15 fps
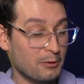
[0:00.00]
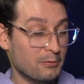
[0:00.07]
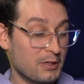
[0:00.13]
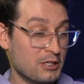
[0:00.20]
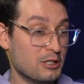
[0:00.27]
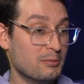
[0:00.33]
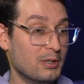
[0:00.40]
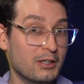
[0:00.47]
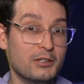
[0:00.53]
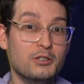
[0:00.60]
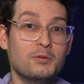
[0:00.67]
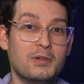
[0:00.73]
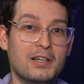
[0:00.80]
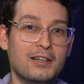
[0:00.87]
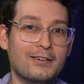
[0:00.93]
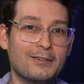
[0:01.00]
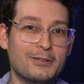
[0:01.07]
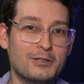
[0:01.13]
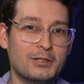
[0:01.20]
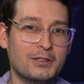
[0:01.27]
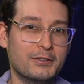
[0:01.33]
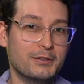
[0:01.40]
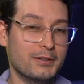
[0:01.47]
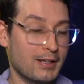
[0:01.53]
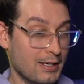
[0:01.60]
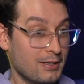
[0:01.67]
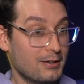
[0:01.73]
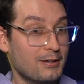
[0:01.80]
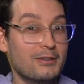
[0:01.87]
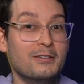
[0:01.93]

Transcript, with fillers: unreasonable and treating her children like